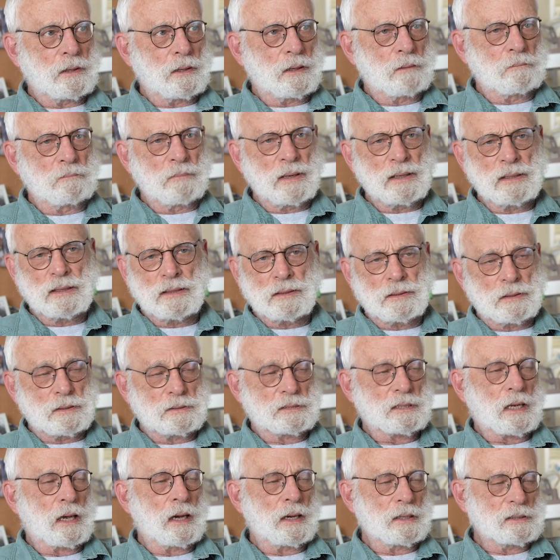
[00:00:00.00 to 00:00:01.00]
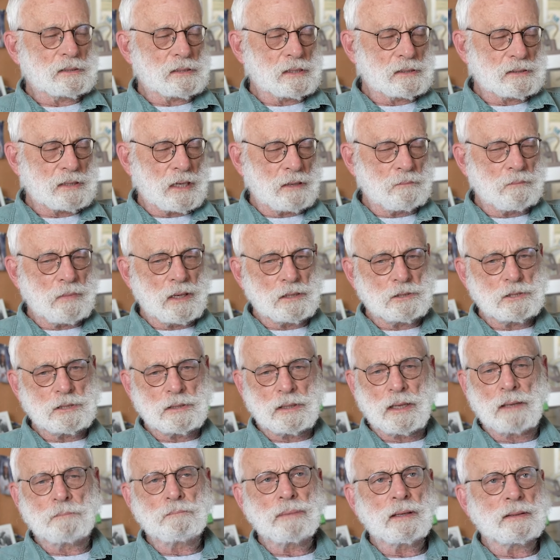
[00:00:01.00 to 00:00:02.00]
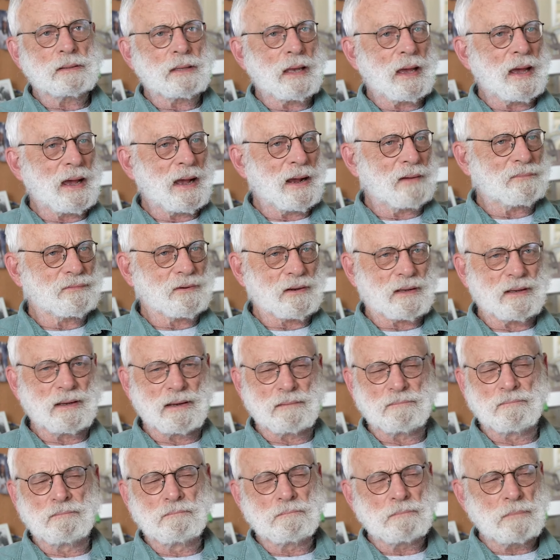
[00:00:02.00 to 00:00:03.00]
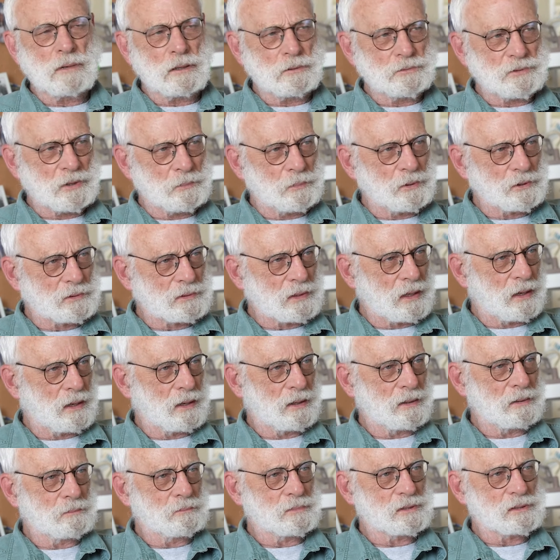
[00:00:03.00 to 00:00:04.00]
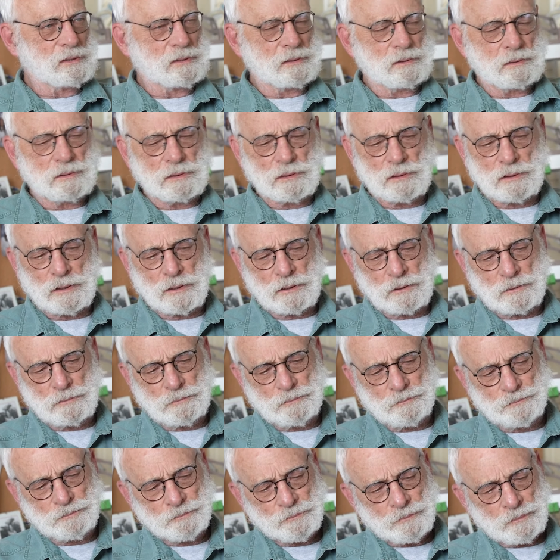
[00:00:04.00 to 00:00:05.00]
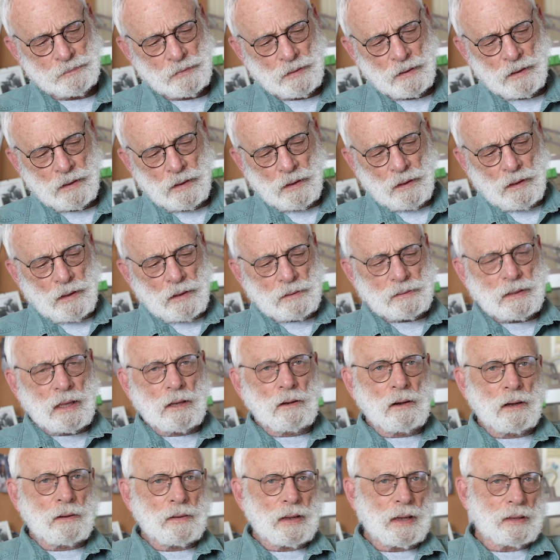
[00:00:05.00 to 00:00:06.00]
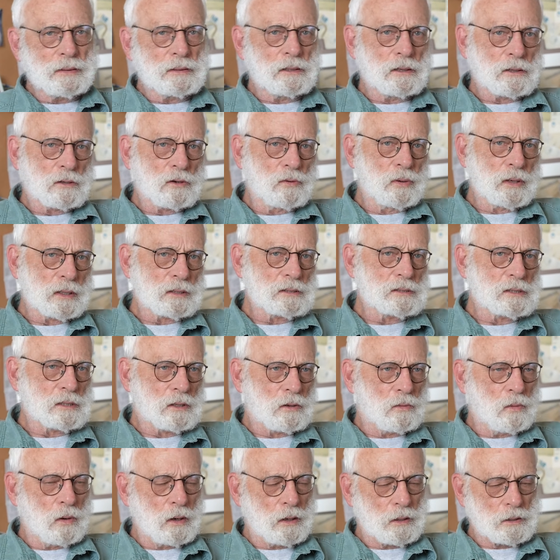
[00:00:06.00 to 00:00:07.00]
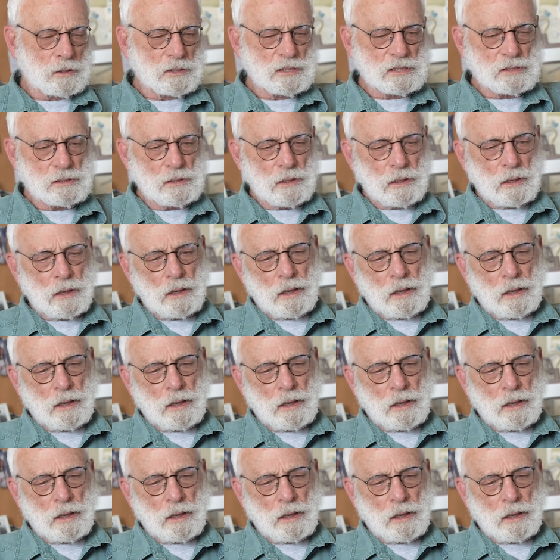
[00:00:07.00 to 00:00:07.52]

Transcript: And many of these guys, as I mentioned, had been to Africa multiple times, you know. They all had their quirks and quirks.